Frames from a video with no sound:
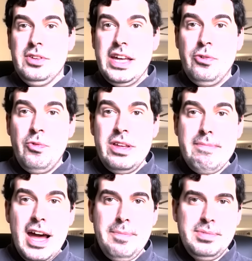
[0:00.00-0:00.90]
can
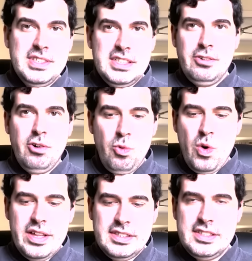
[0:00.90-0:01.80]
remap
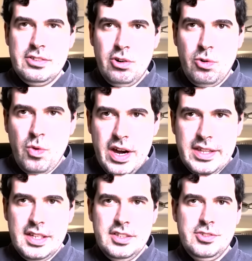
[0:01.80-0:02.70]
0101